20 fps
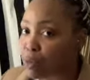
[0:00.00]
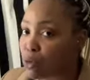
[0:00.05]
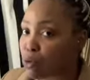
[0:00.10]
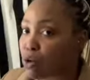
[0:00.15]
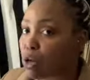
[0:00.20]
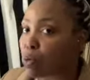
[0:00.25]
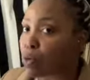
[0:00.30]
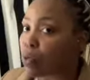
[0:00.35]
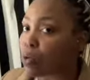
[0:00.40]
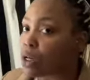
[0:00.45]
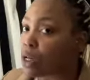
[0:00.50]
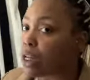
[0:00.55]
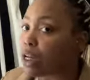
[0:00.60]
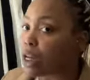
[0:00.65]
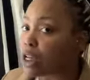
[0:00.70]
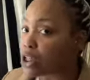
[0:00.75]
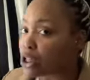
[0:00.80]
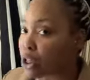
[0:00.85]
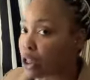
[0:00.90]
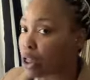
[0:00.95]
it would
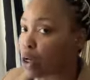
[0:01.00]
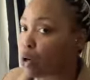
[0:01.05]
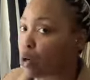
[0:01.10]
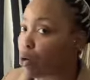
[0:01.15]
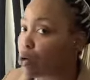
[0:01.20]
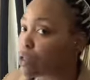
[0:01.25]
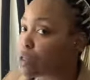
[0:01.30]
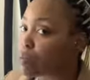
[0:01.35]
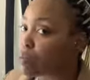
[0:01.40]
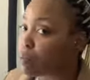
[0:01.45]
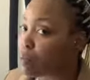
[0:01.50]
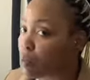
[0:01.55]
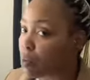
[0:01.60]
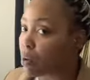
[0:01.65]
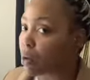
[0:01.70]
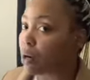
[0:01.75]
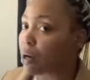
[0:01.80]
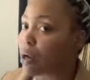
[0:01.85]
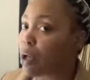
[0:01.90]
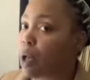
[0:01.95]
initially cost more,
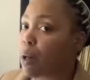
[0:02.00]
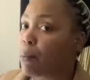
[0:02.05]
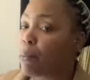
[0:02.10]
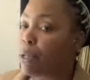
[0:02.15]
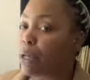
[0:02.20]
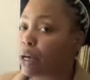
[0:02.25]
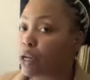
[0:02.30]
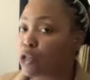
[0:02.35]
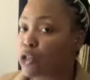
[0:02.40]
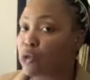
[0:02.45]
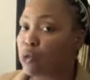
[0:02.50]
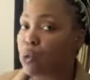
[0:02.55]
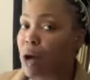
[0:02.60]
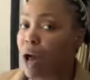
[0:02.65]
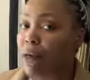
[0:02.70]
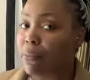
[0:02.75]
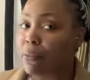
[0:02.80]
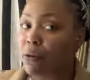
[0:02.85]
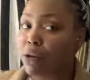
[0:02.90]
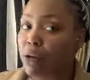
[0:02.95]
because you have
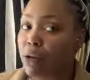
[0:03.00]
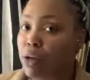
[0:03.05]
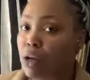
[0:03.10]
to